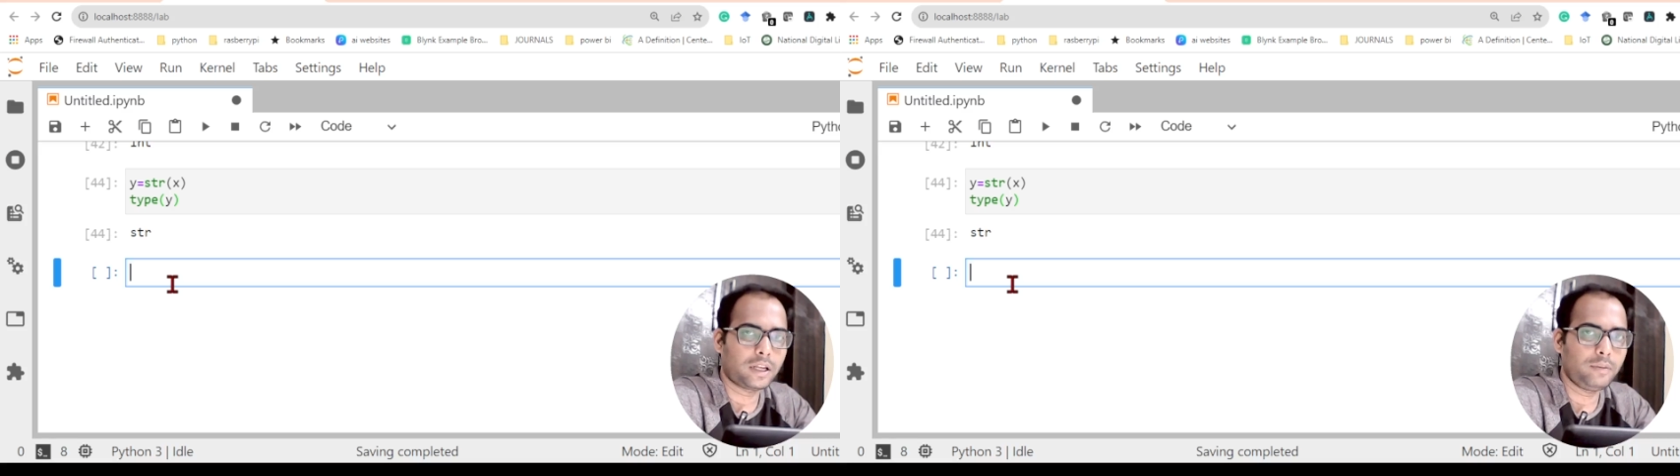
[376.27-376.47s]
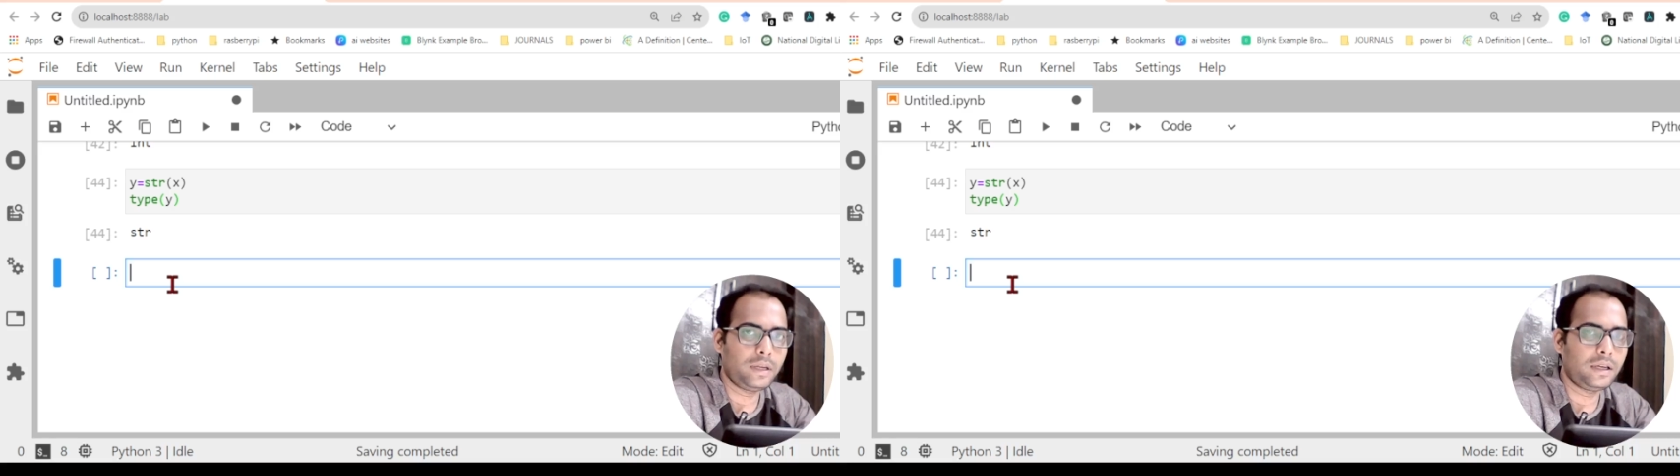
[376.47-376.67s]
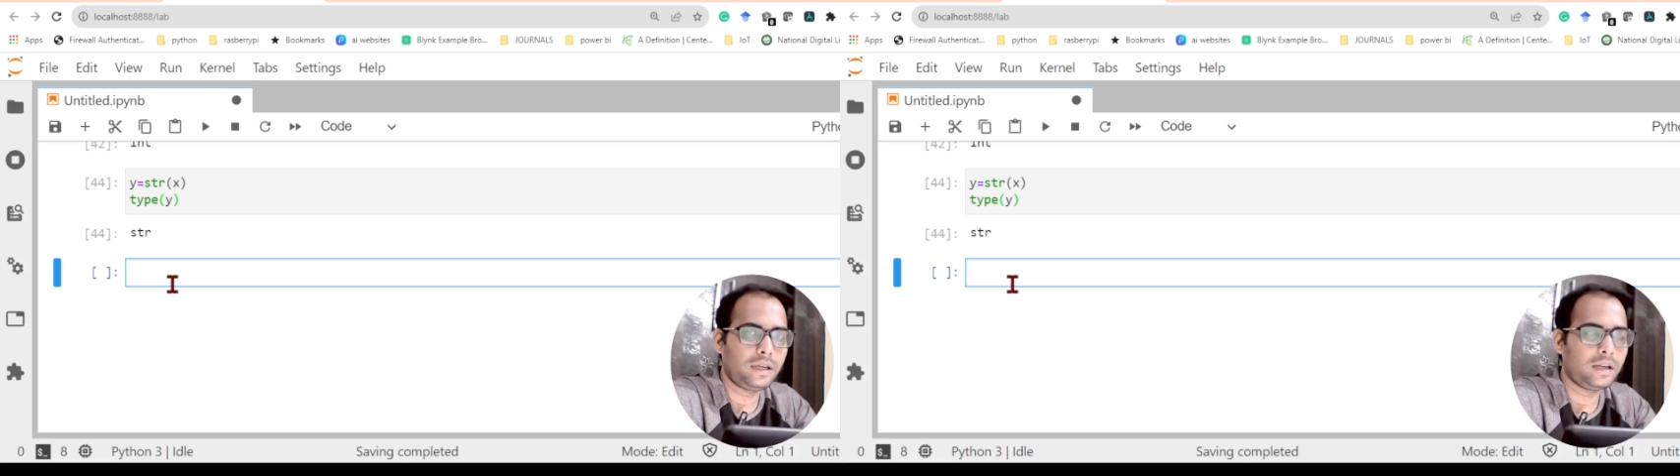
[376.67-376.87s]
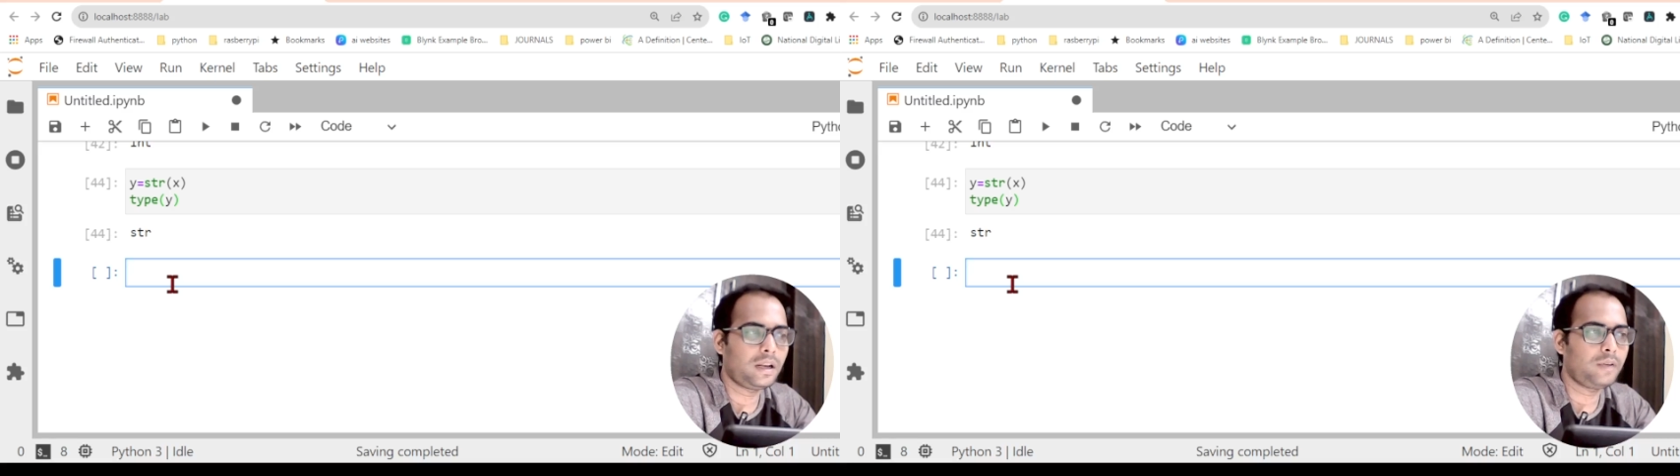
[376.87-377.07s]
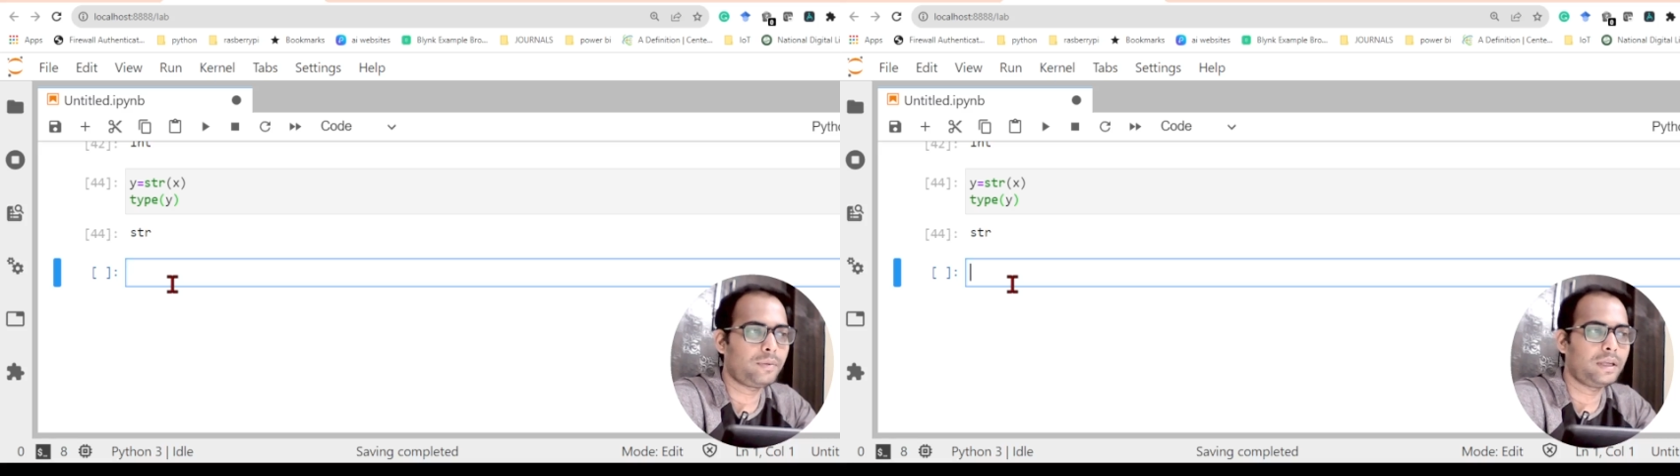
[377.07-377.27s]
can be a real
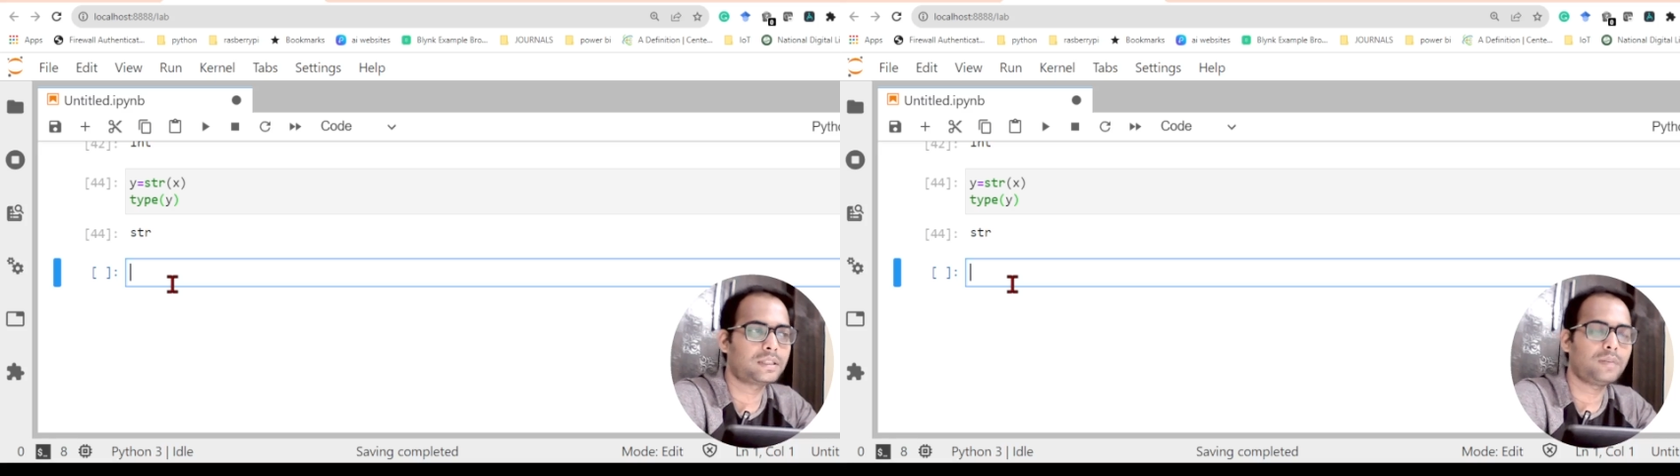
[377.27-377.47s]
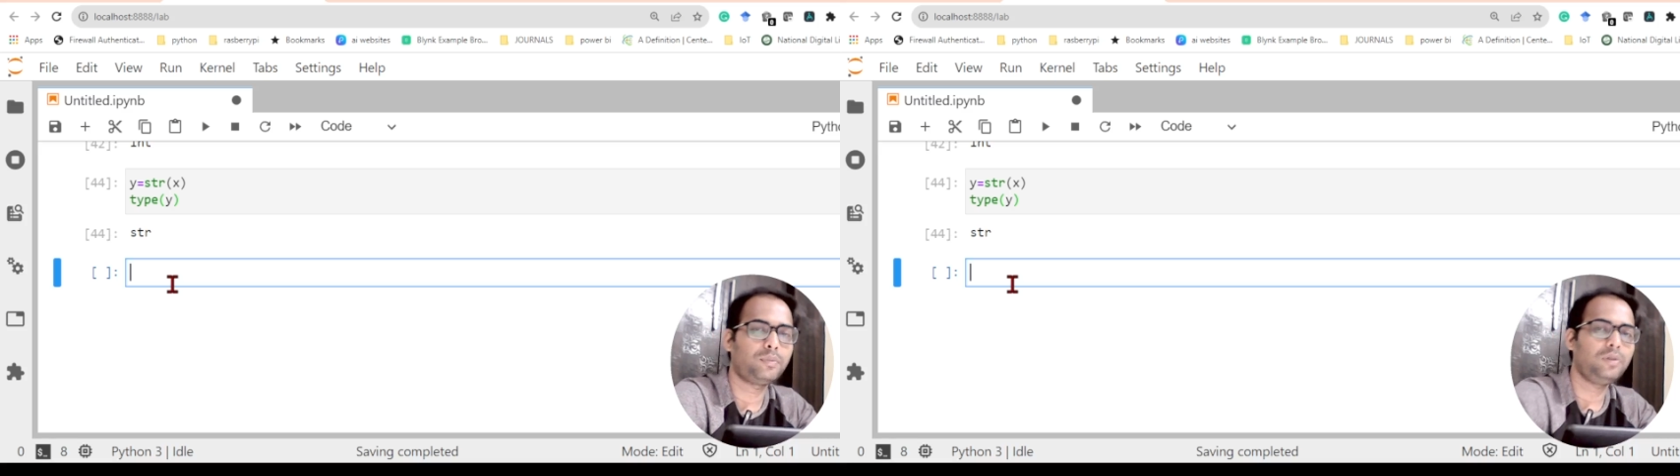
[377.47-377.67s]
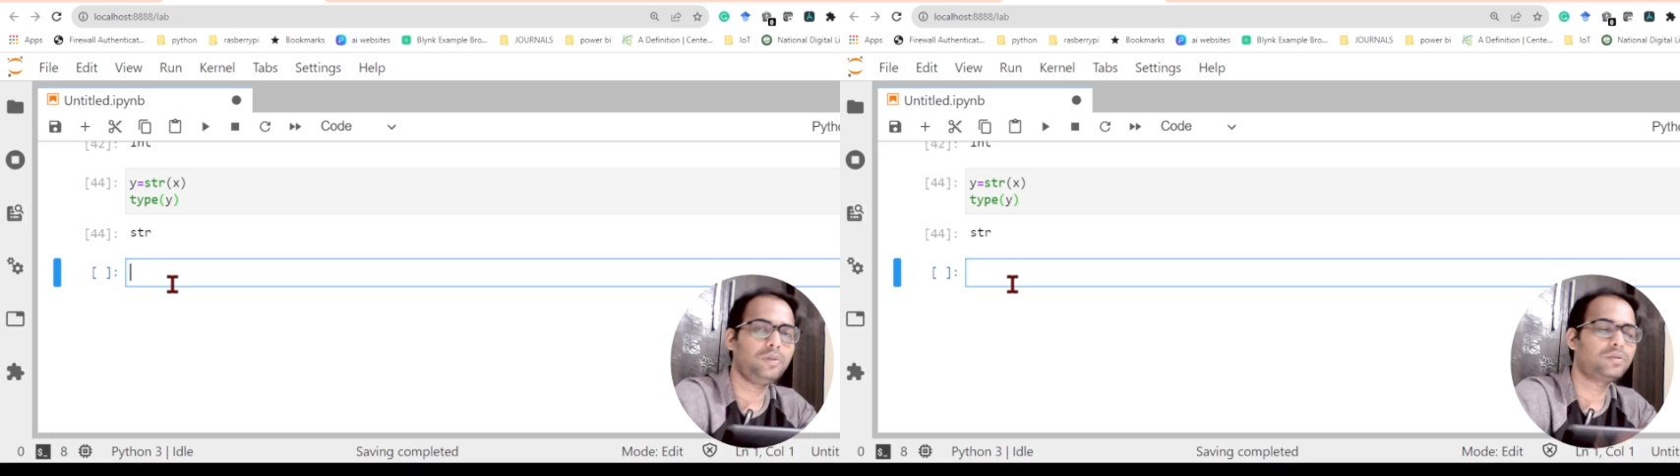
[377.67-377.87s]
life example?